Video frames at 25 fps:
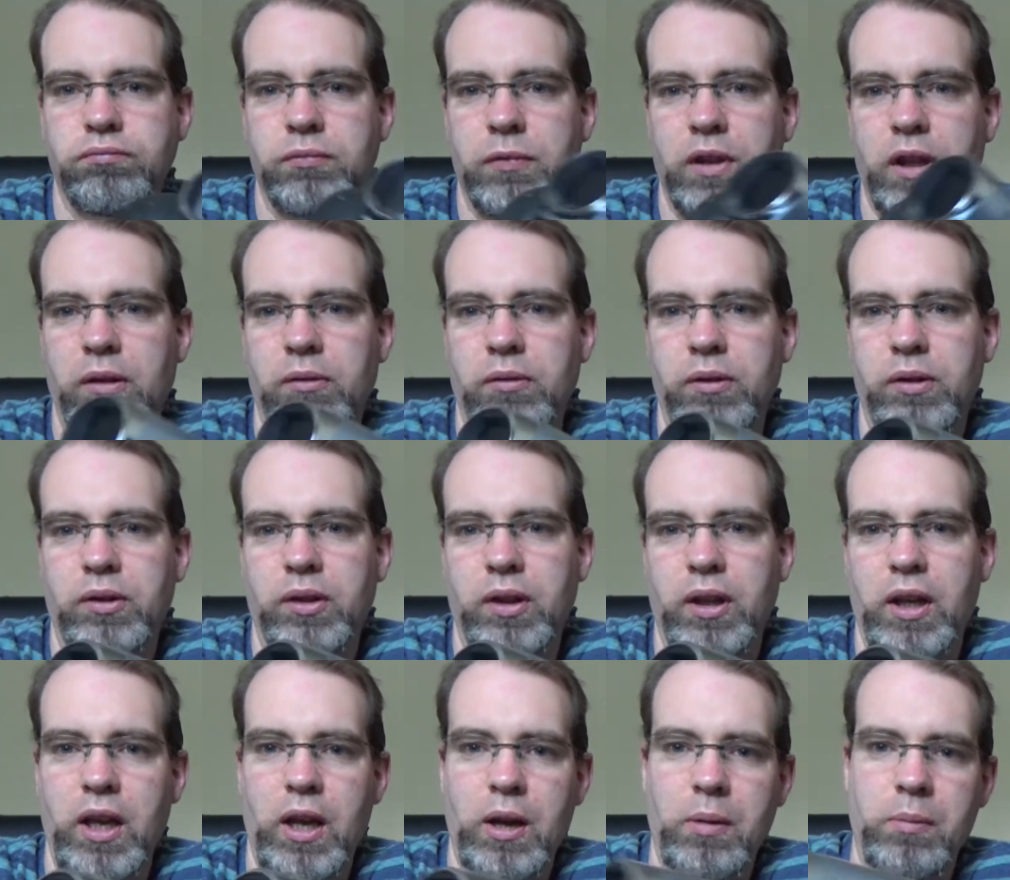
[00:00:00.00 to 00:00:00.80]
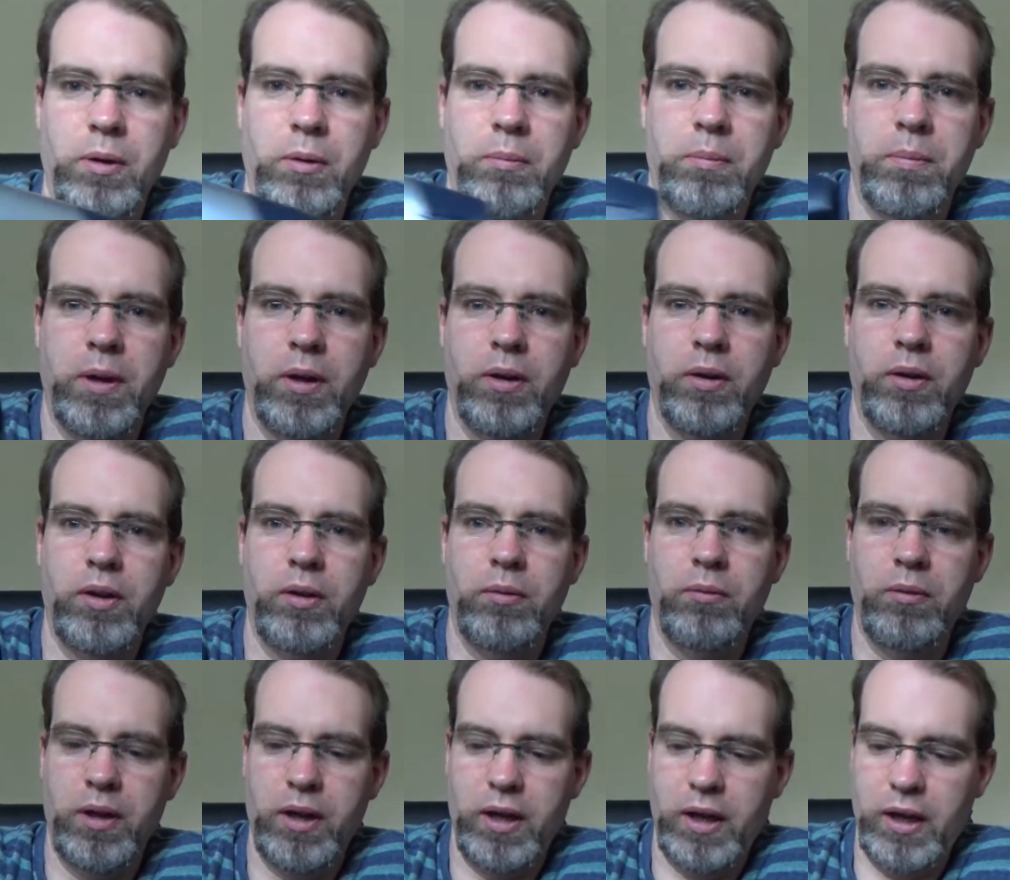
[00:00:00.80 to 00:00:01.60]
it was a camera bigger
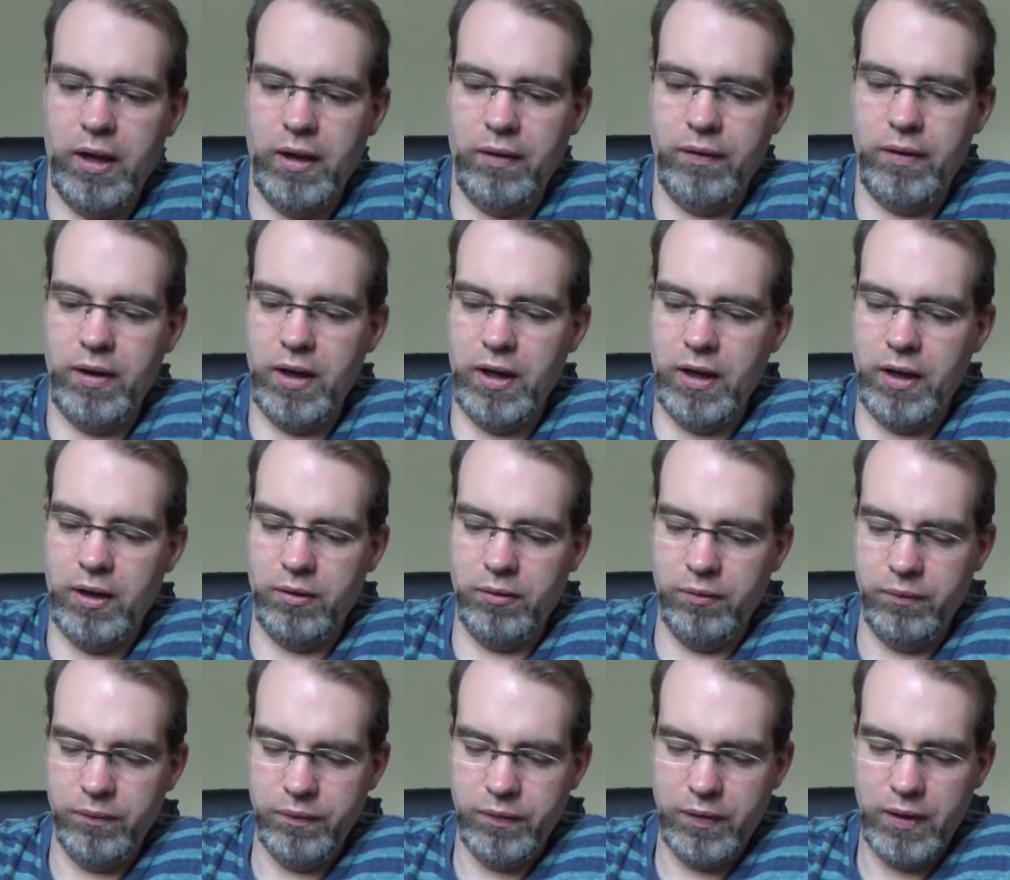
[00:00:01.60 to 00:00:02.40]
than what I have now.